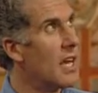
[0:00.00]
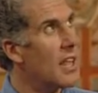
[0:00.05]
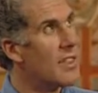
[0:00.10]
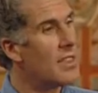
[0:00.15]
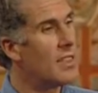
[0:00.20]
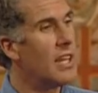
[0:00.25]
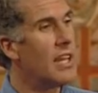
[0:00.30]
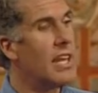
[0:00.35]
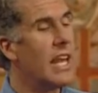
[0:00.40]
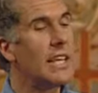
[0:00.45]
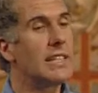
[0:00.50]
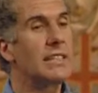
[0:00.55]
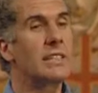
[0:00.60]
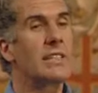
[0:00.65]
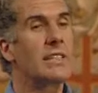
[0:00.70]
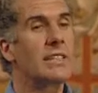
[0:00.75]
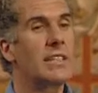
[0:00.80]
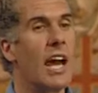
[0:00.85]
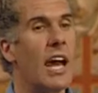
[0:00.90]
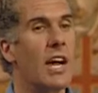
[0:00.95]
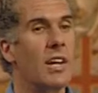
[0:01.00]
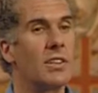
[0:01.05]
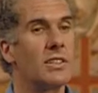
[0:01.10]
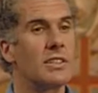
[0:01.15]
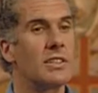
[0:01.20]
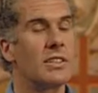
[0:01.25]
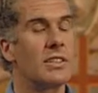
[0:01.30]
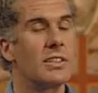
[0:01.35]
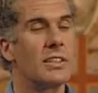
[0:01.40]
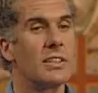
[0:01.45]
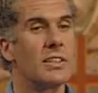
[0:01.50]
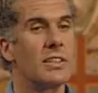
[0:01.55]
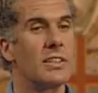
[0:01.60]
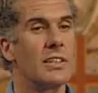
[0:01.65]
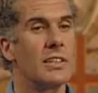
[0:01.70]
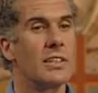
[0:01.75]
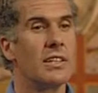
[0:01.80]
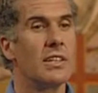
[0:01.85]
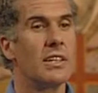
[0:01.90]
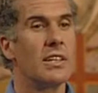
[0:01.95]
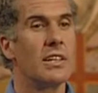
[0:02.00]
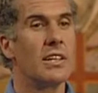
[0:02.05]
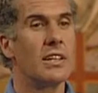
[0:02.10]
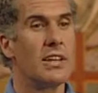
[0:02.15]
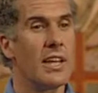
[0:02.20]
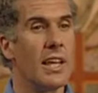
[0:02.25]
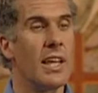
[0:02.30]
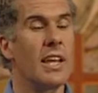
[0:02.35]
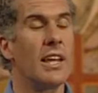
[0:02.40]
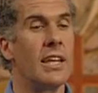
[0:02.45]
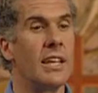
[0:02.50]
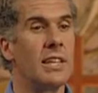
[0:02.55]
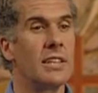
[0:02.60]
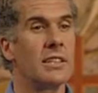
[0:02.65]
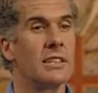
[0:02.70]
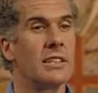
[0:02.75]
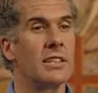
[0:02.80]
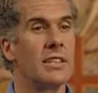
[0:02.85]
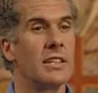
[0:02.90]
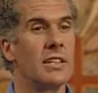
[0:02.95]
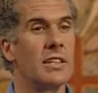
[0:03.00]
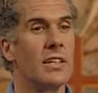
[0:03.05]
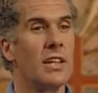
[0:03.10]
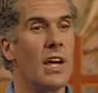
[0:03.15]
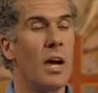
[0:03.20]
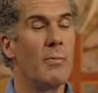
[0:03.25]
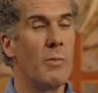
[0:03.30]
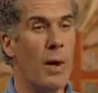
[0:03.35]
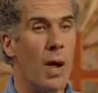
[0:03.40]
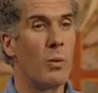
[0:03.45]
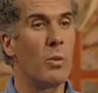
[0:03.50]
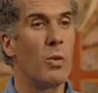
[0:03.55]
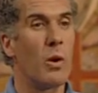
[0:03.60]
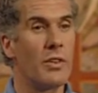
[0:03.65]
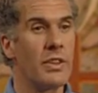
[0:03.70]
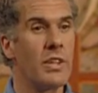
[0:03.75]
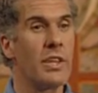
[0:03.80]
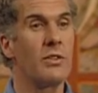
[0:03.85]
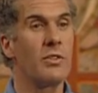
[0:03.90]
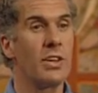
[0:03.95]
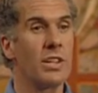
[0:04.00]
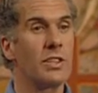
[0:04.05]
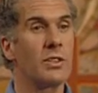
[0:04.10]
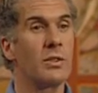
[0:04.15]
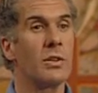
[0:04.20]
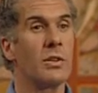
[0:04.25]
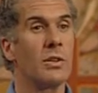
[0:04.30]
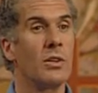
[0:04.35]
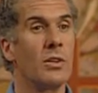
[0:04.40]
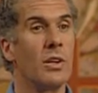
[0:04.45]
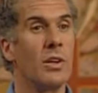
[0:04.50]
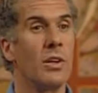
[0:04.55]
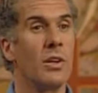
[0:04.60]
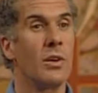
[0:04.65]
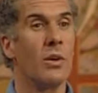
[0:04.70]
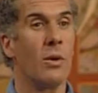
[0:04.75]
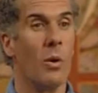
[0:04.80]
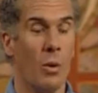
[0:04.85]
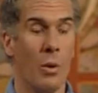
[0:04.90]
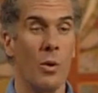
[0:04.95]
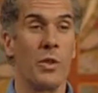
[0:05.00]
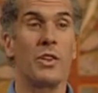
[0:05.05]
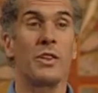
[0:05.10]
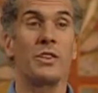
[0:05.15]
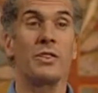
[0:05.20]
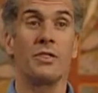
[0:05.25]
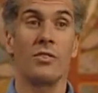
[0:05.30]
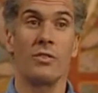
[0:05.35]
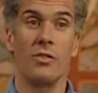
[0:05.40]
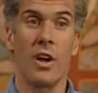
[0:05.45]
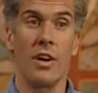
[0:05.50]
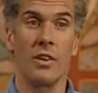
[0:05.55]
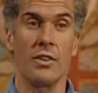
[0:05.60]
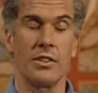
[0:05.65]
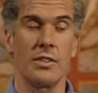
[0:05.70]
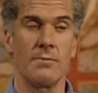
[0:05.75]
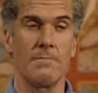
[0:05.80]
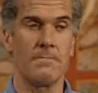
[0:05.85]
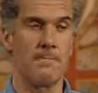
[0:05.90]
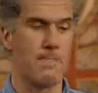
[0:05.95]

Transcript: the less doubt there is about what the original authors wrote.